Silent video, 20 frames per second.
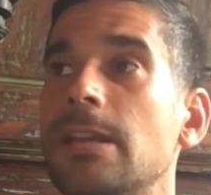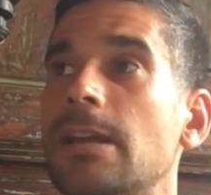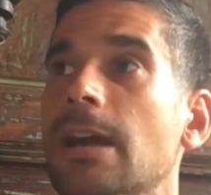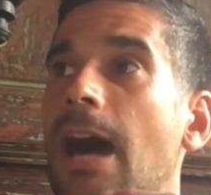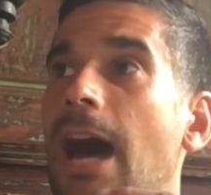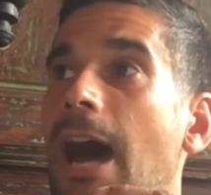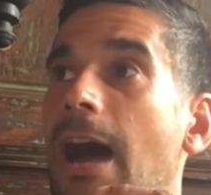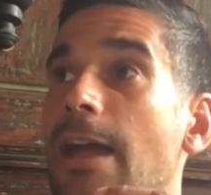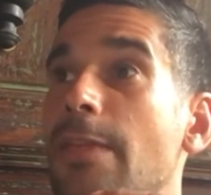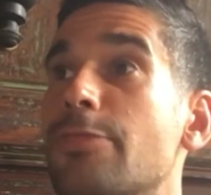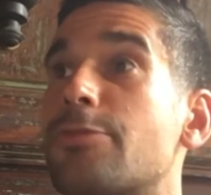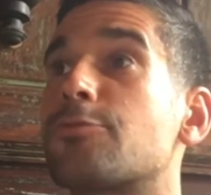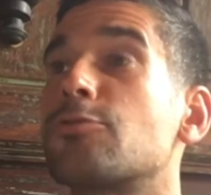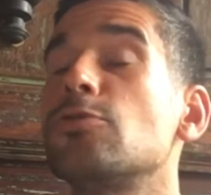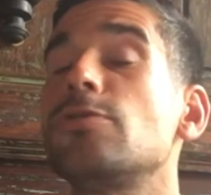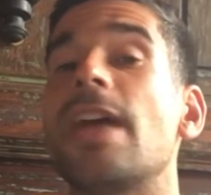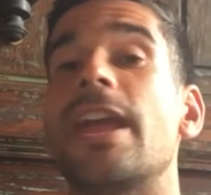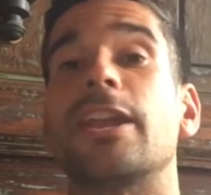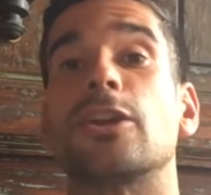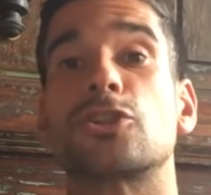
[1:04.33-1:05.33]
and through
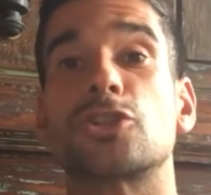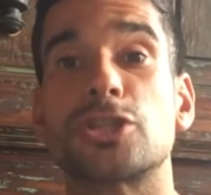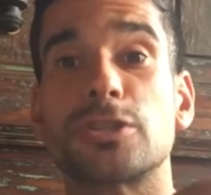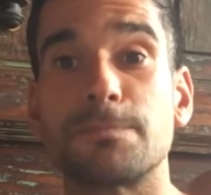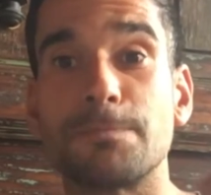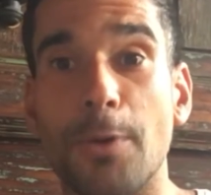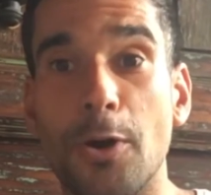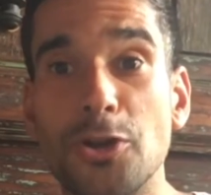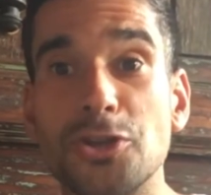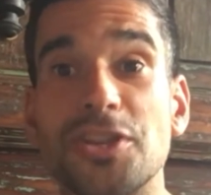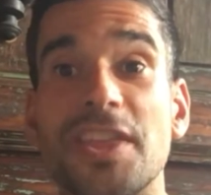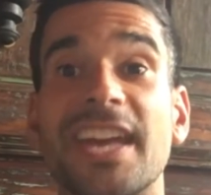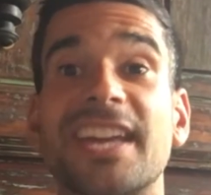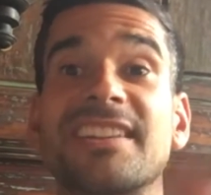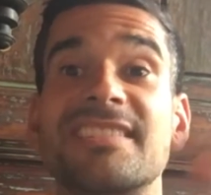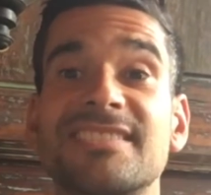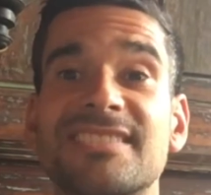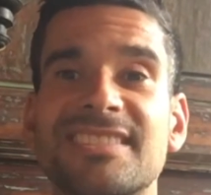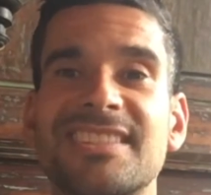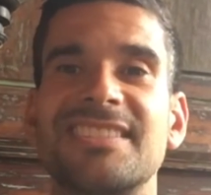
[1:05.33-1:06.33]
that exposure, that
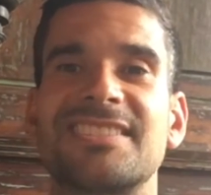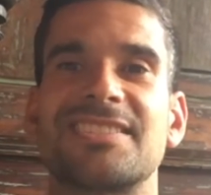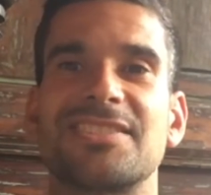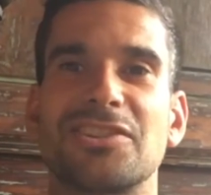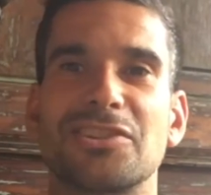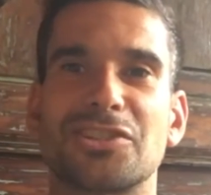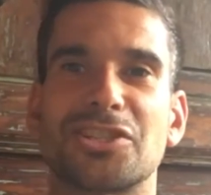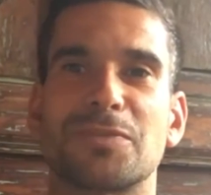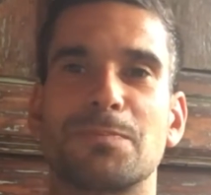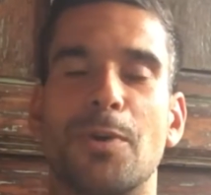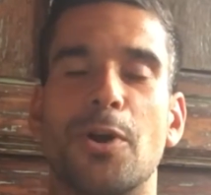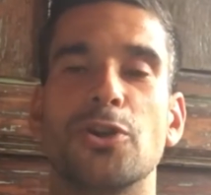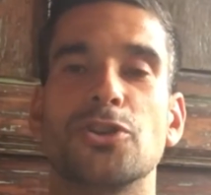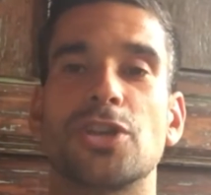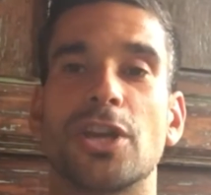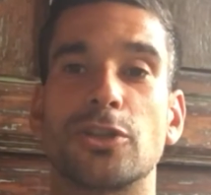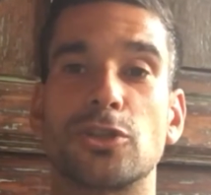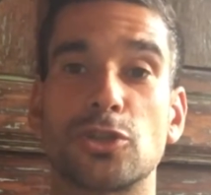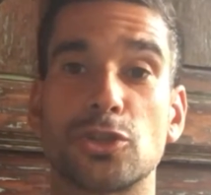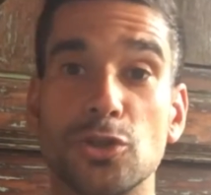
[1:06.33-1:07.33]
consistent
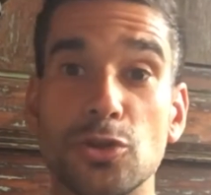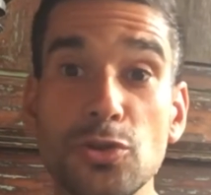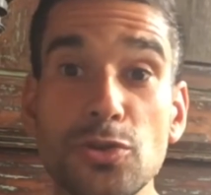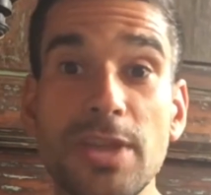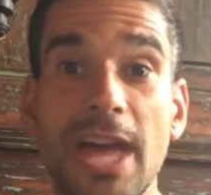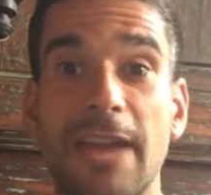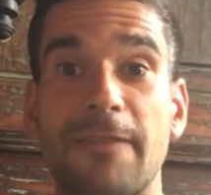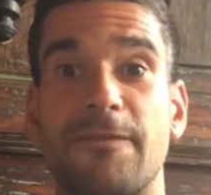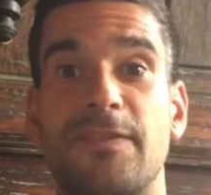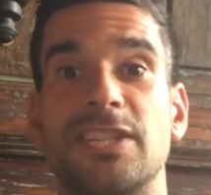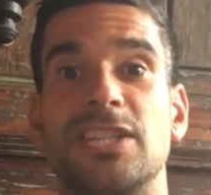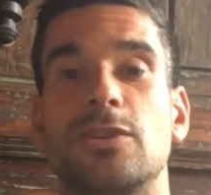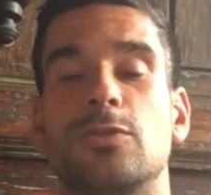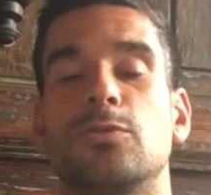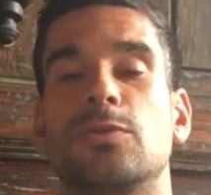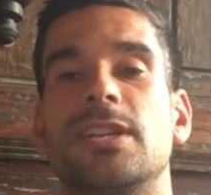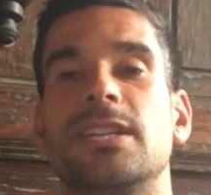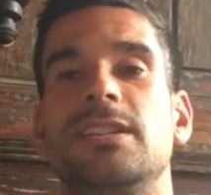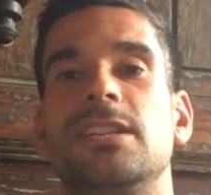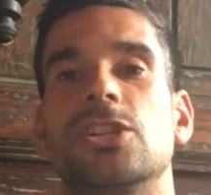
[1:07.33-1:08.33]
exposure to that physical
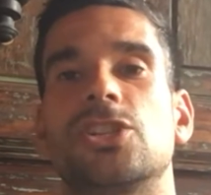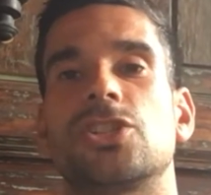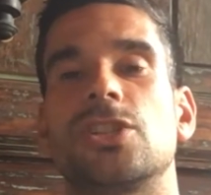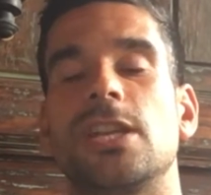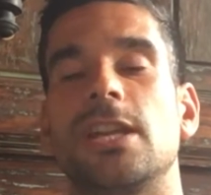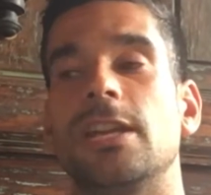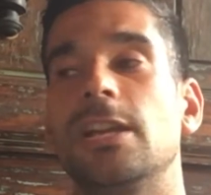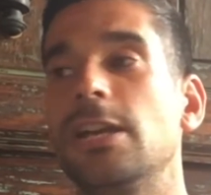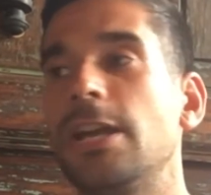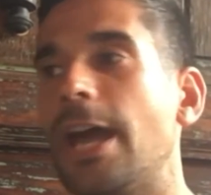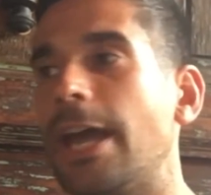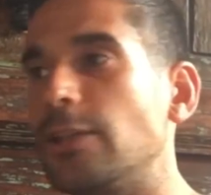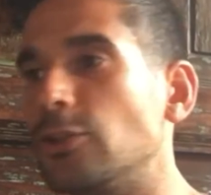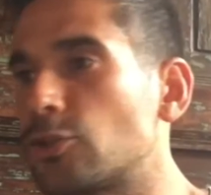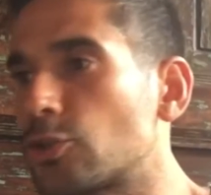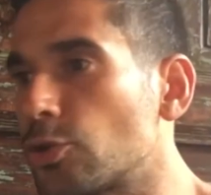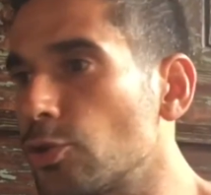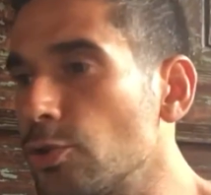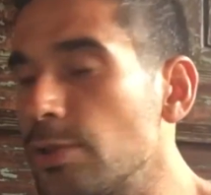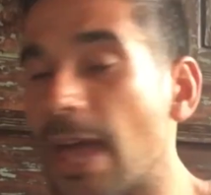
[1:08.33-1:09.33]
conditioning and
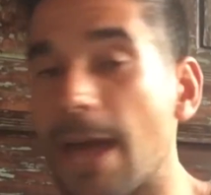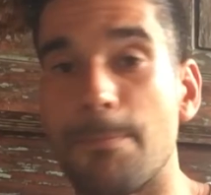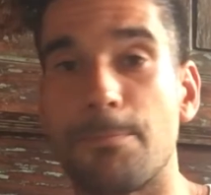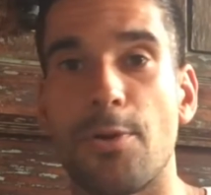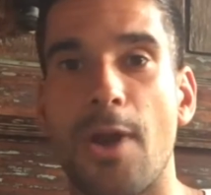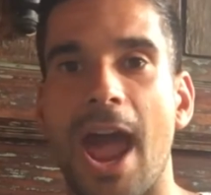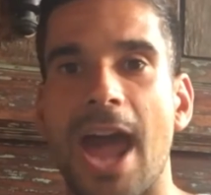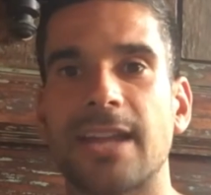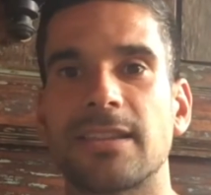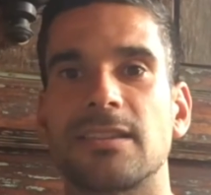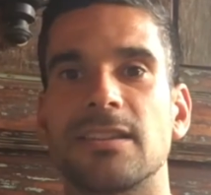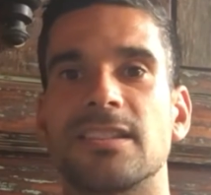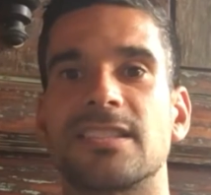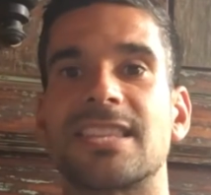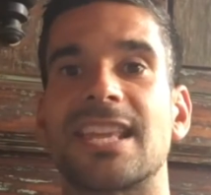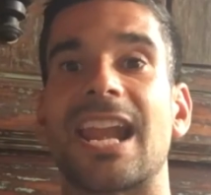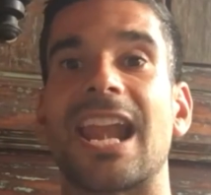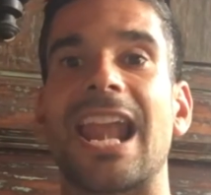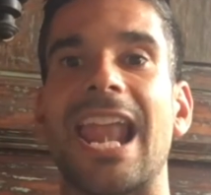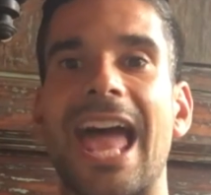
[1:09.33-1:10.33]
to that practice
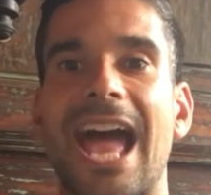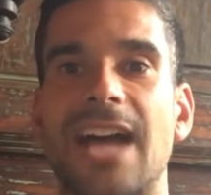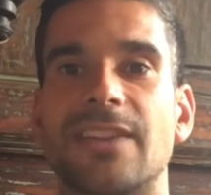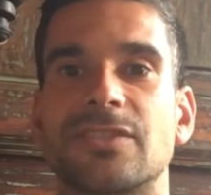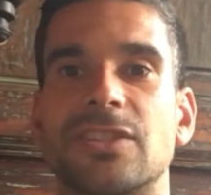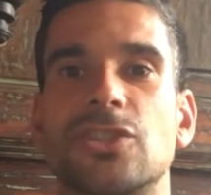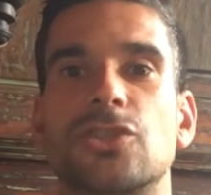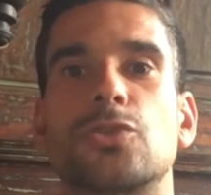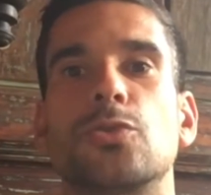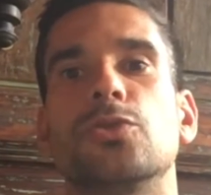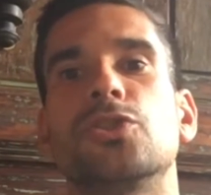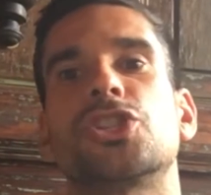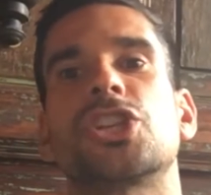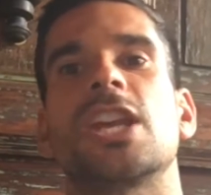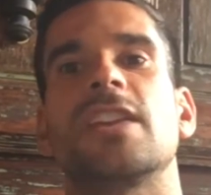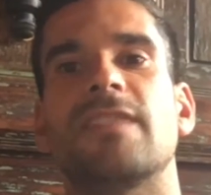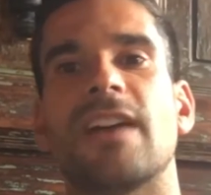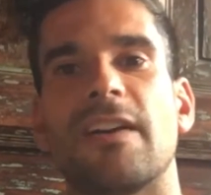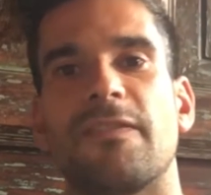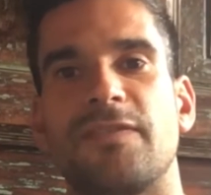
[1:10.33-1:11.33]
that allows us to
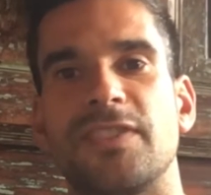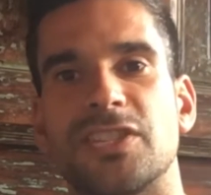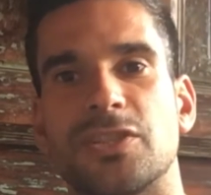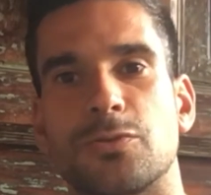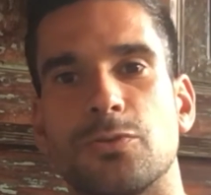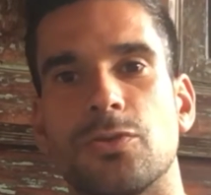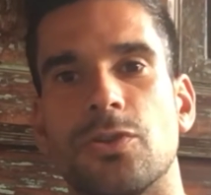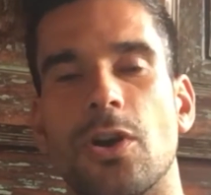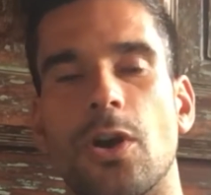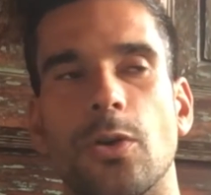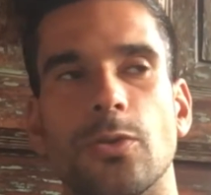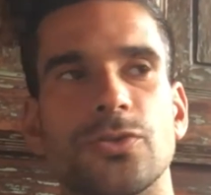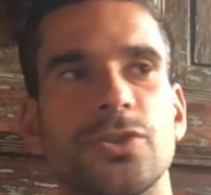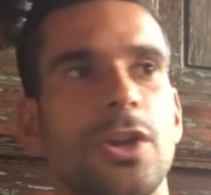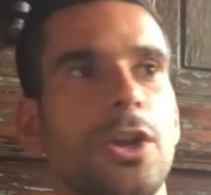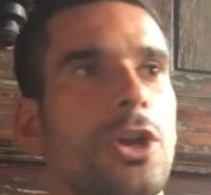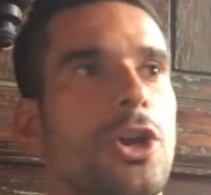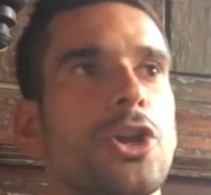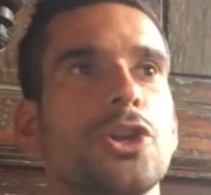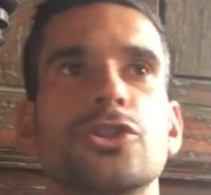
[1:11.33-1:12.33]
achieve our physical goals.
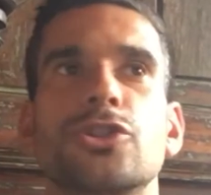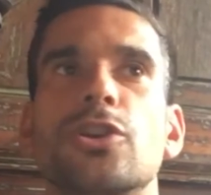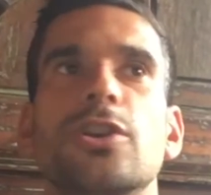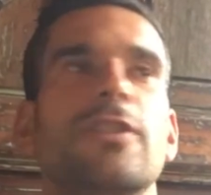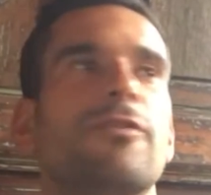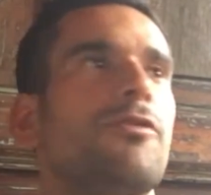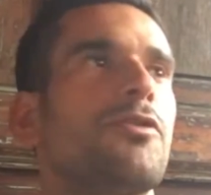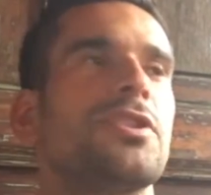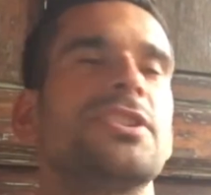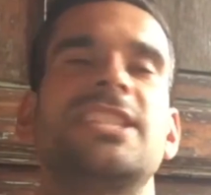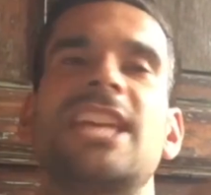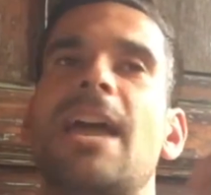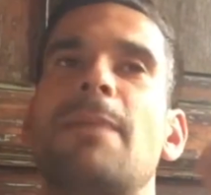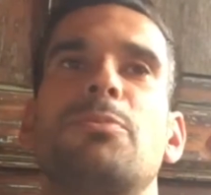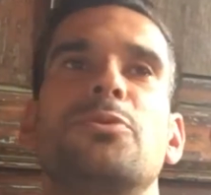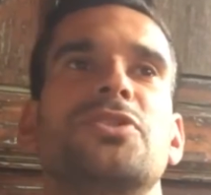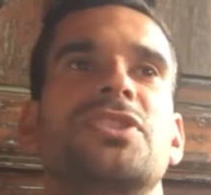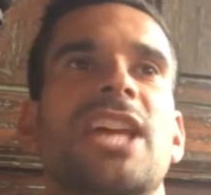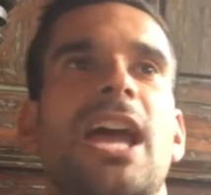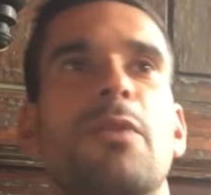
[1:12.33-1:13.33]
So for
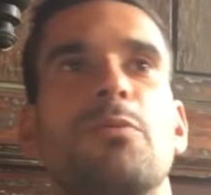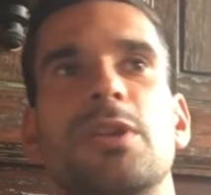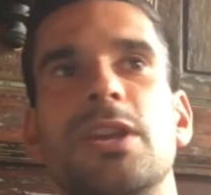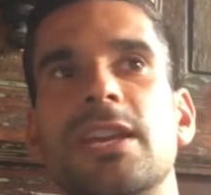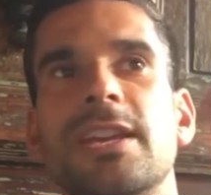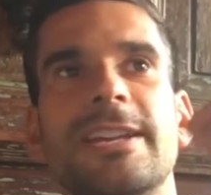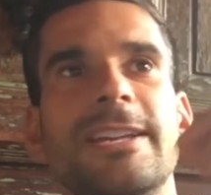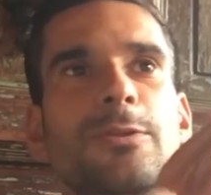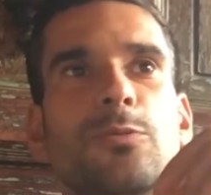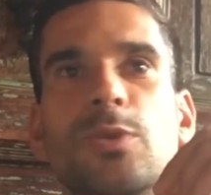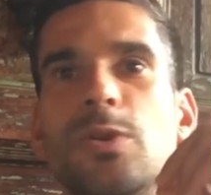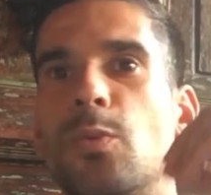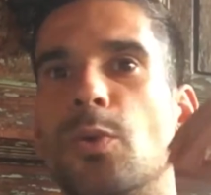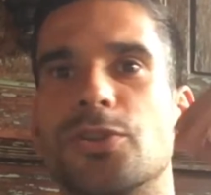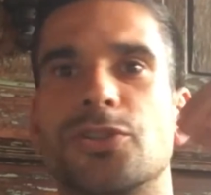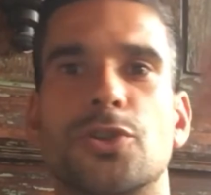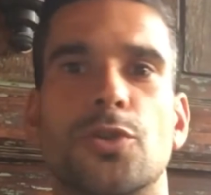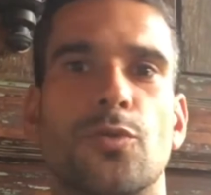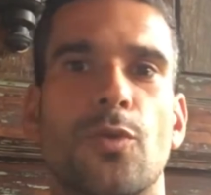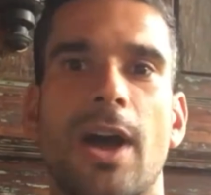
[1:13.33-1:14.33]
example, say we
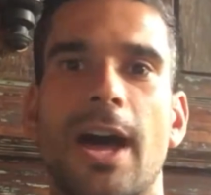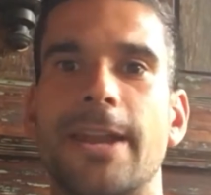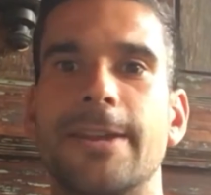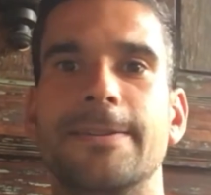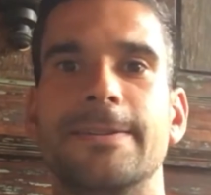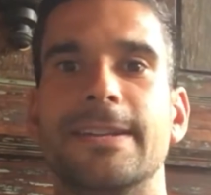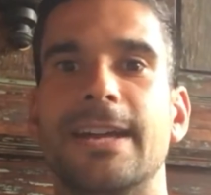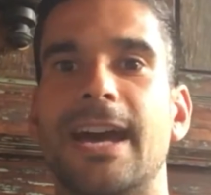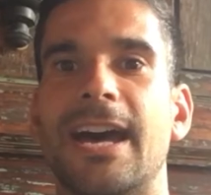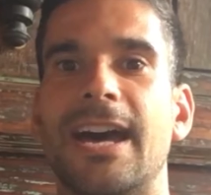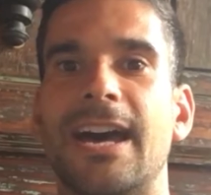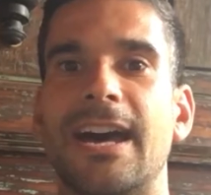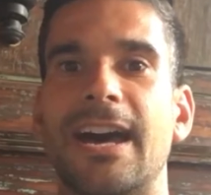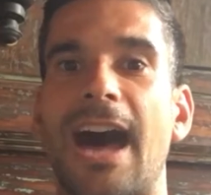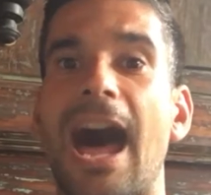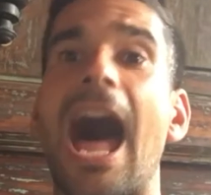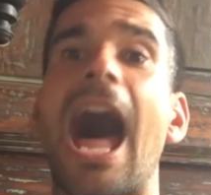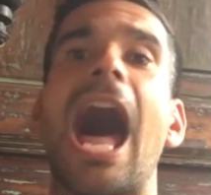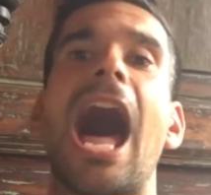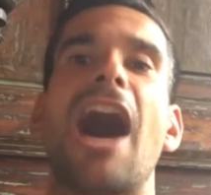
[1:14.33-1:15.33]
want to run a
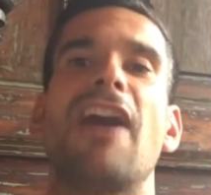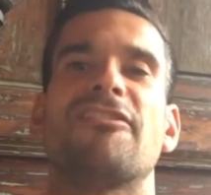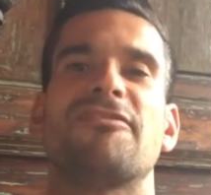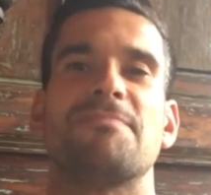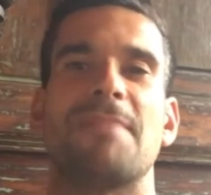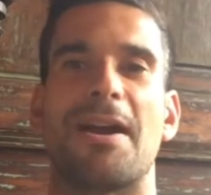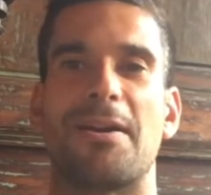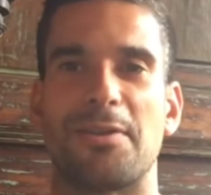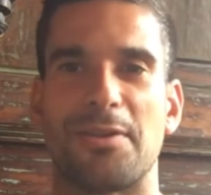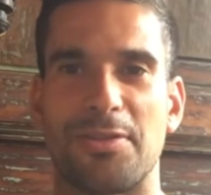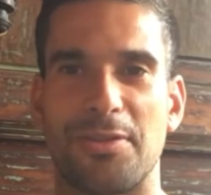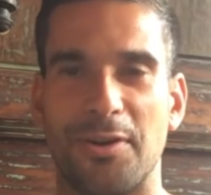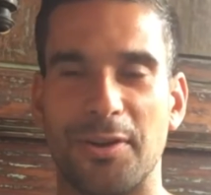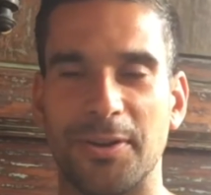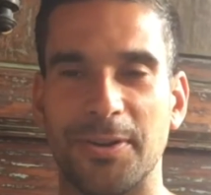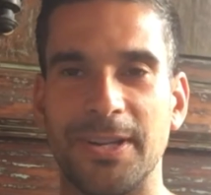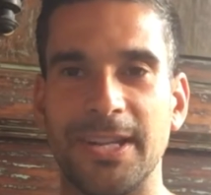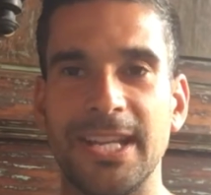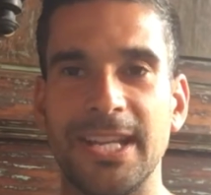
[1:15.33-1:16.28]
half marathon